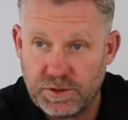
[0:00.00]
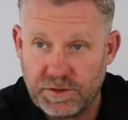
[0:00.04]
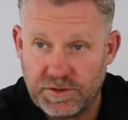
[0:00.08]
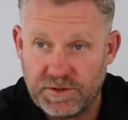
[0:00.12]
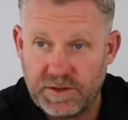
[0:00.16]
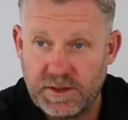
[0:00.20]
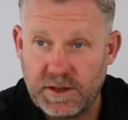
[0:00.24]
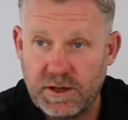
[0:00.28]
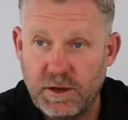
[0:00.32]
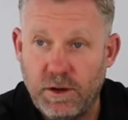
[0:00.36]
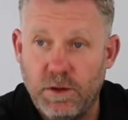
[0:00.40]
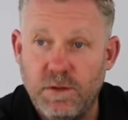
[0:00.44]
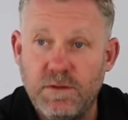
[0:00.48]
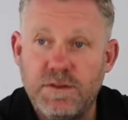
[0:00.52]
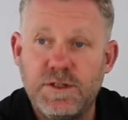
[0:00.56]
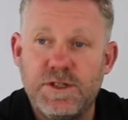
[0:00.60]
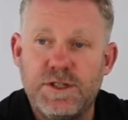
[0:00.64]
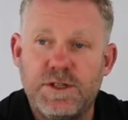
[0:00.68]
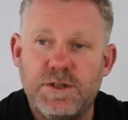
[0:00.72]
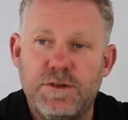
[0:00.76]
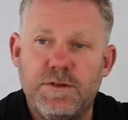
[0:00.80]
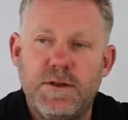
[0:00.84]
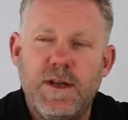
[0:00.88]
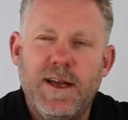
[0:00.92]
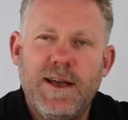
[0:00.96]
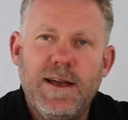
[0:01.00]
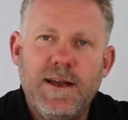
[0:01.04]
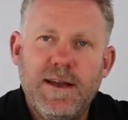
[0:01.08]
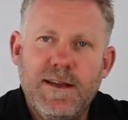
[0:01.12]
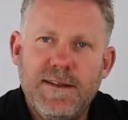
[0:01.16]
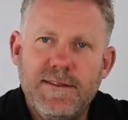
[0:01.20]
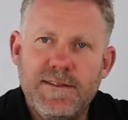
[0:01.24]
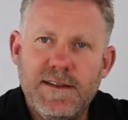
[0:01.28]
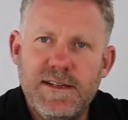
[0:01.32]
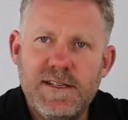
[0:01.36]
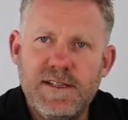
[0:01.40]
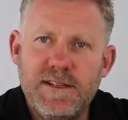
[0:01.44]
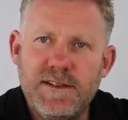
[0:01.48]
So the cold shoe
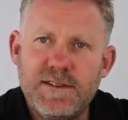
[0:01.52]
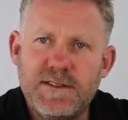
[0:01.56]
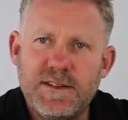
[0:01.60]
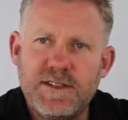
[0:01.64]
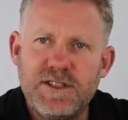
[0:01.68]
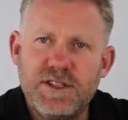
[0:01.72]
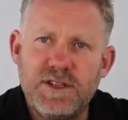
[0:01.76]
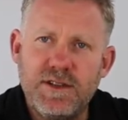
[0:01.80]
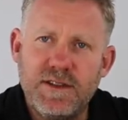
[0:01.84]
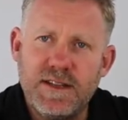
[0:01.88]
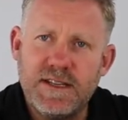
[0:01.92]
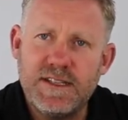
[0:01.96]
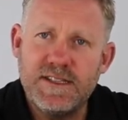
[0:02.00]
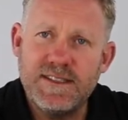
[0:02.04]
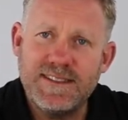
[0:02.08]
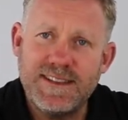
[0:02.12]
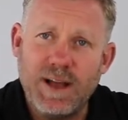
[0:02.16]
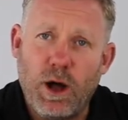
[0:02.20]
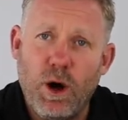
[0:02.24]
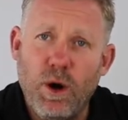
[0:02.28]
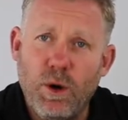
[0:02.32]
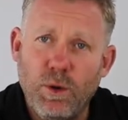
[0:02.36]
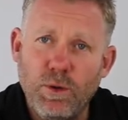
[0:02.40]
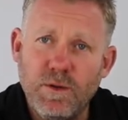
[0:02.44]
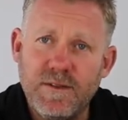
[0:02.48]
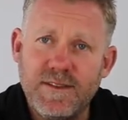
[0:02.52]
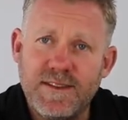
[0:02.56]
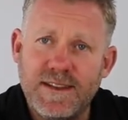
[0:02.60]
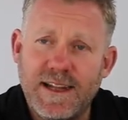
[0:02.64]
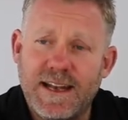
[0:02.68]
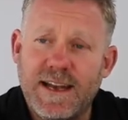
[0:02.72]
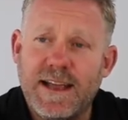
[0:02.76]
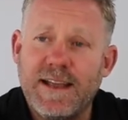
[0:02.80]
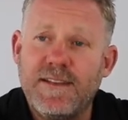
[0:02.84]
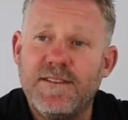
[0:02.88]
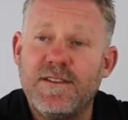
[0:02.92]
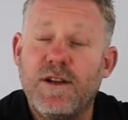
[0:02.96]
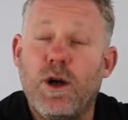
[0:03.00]
essentially is a shoe that just holds the
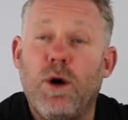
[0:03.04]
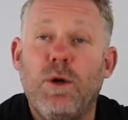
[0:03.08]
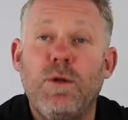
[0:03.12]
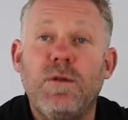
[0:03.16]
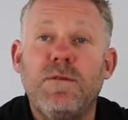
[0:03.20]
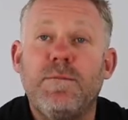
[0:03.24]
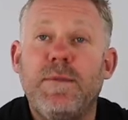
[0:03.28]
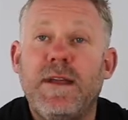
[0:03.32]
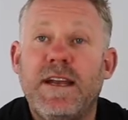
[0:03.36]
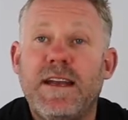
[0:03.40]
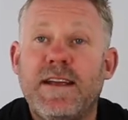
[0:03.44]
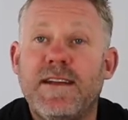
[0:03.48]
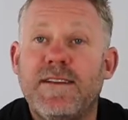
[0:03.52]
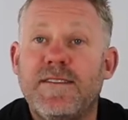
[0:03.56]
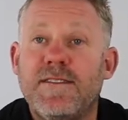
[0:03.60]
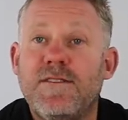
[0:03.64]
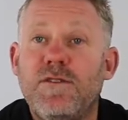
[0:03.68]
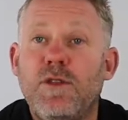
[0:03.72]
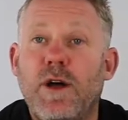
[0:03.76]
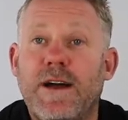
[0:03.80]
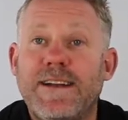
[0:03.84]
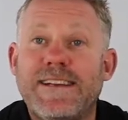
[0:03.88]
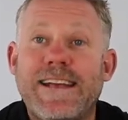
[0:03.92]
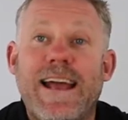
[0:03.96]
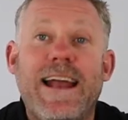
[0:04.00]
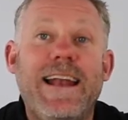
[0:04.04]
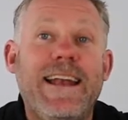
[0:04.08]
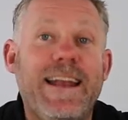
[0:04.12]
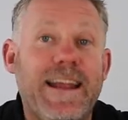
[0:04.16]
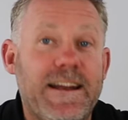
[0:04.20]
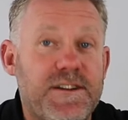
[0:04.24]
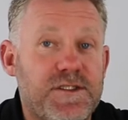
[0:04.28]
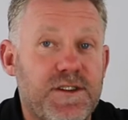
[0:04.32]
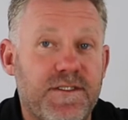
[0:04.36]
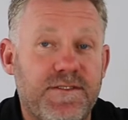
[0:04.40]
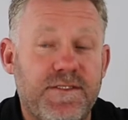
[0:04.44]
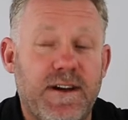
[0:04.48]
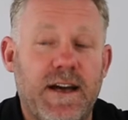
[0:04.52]
lens cold, meaning it's not
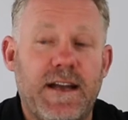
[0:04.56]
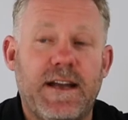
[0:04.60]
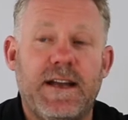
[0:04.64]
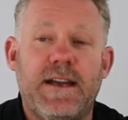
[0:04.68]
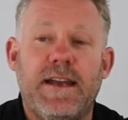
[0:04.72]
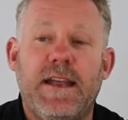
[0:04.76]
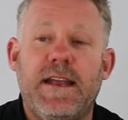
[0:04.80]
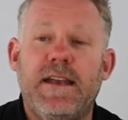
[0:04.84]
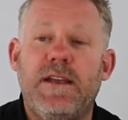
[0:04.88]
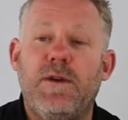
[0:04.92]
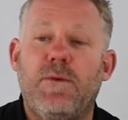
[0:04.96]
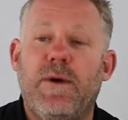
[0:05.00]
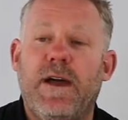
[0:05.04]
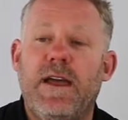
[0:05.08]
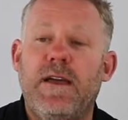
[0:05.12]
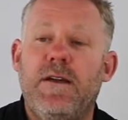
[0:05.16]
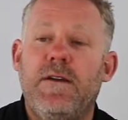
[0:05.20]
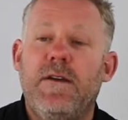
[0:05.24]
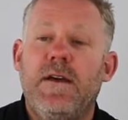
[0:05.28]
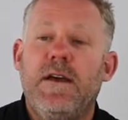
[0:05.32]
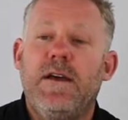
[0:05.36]
electrified in any way.